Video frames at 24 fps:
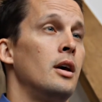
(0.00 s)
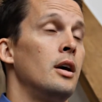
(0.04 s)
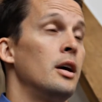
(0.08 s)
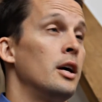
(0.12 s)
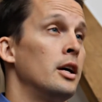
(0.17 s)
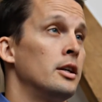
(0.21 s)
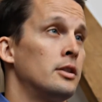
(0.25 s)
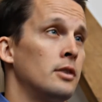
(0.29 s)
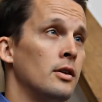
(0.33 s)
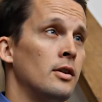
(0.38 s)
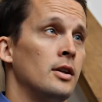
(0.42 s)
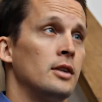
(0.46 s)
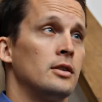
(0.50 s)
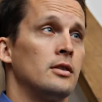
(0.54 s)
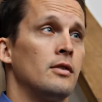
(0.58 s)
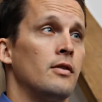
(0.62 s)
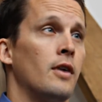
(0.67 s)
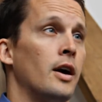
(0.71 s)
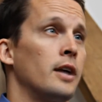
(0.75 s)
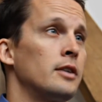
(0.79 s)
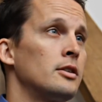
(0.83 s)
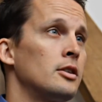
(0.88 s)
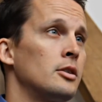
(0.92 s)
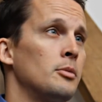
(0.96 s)
Each of these
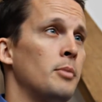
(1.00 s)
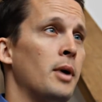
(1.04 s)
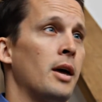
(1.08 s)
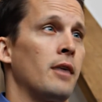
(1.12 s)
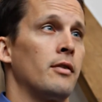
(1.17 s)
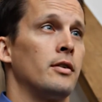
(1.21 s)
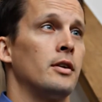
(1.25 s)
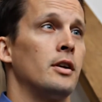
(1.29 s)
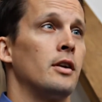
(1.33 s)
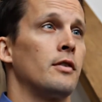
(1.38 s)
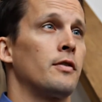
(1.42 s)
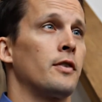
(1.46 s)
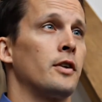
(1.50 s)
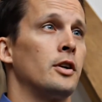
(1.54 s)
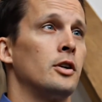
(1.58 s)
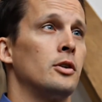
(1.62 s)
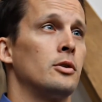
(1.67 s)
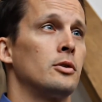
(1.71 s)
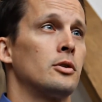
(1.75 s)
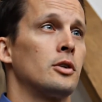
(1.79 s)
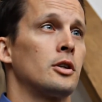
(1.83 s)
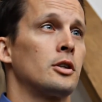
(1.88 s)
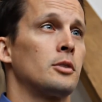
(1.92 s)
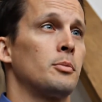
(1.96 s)
devices may have a different
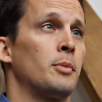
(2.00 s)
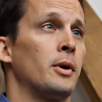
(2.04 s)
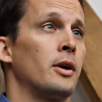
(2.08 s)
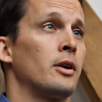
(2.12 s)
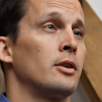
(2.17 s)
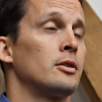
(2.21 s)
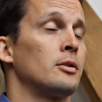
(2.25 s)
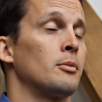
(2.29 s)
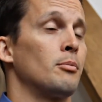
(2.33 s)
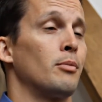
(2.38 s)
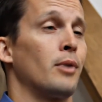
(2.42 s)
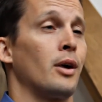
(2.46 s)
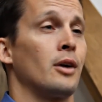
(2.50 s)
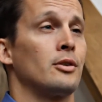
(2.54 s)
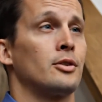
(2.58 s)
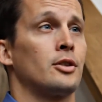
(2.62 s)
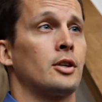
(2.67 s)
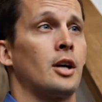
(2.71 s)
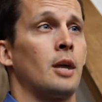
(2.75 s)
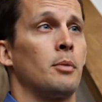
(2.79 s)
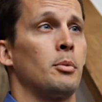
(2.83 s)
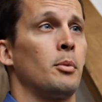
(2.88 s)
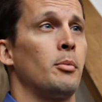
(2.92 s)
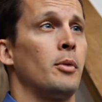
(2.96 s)
user experience and
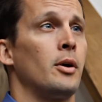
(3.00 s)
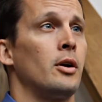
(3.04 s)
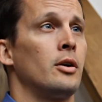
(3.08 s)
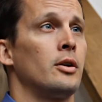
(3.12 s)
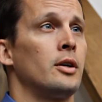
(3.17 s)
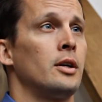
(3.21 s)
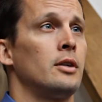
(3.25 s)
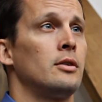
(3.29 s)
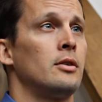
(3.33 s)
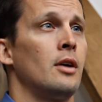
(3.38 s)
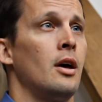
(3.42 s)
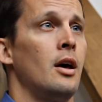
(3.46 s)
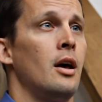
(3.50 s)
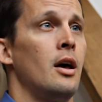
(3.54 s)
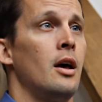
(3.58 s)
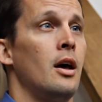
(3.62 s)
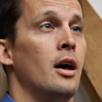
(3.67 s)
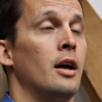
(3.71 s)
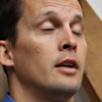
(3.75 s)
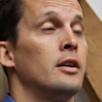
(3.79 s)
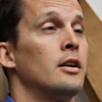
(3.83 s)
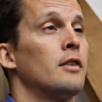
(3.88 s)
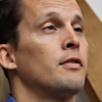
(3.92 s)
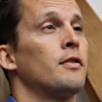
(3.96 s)
browser capabilities
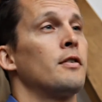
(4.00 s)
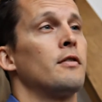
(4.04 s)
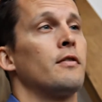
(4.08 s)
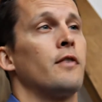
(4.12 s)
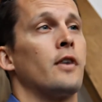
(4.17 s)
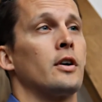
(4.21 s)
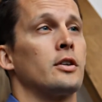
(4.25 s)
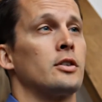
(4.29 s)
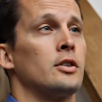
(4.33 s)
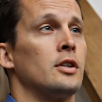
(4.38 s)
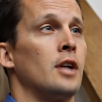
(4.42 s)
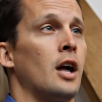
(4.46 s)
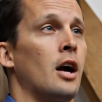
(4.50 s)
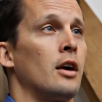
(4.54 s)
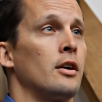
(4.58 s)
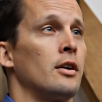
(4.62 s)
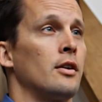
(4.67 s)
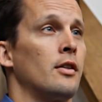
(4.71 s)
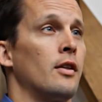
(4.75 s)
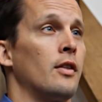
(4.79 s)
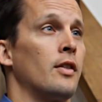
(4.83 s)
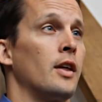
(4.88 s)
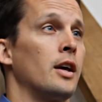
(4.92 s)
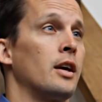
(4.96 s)
and different
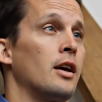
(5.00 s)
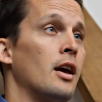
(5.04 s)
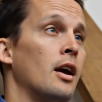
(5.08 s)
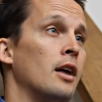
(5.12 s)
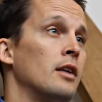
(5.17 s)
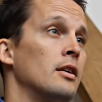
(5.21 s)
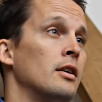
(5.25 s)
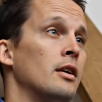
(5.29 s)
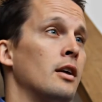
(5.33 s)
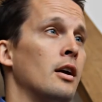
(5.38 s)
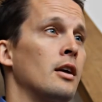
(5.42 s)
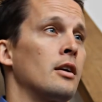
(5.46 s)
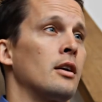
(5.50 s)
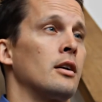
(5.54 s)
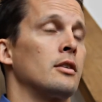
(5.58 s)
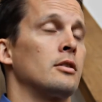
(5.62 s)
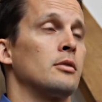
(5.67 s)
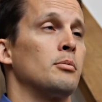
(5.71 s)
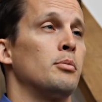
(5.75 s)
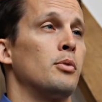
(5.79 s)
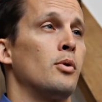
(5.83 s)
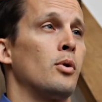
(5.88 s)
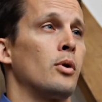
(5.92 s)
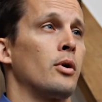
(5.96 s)
functionality that they can and cannot
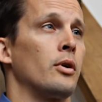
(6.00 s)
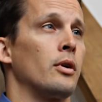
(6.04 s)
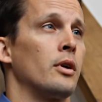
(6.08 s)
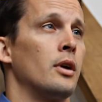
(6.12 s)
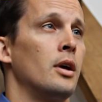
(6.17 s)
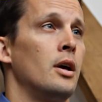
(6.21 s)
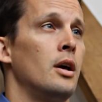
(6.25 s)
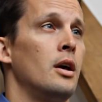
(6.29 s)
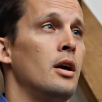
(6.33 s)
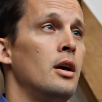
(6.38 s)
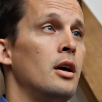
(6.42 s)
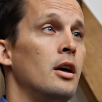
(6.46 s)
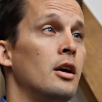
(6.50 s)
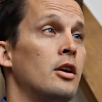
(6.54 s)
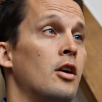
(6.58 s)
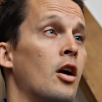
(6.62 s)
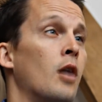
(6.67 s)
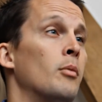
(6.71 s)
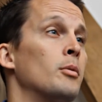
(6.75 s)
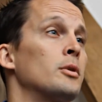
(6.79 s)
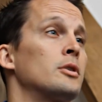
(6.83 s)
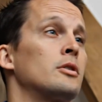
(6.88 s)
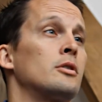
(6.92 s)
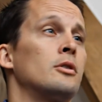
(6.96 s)
support.
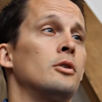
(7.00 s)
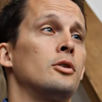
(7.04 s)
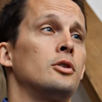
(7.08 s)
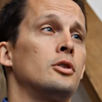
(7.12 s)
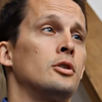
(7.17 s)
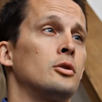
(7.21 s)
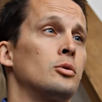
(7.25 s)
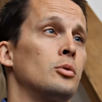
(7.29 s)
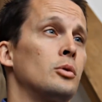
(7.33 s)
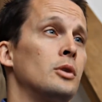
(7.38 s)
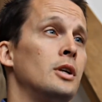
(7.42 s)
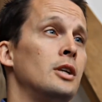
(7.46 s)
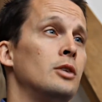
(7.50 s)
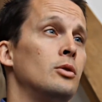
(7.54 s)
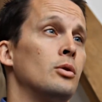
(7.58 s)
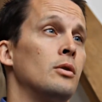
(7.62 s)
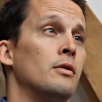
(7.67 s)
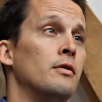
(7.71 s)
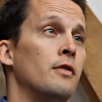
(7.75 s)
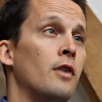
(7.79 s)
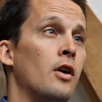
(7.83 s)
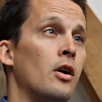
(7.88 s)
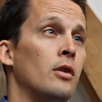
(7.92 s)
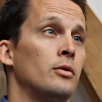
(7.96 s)
E-commerce solutions will need
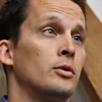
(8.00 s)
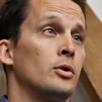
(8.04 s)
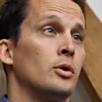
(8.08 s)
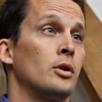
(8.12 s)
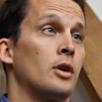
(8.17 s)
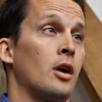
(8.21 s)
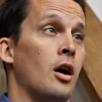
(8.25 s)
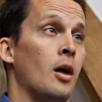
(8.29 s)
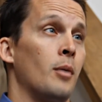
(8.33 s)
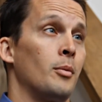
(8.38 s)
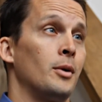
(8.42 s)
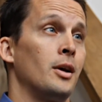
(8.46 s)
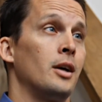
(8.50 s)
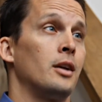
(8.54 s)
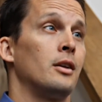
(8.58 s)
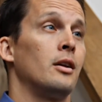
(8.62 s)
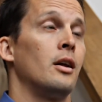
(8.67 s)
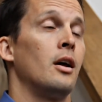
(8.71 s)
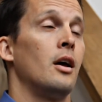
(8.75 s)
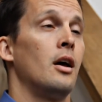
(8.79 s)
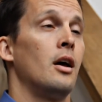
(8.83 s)
to evolve to accommodate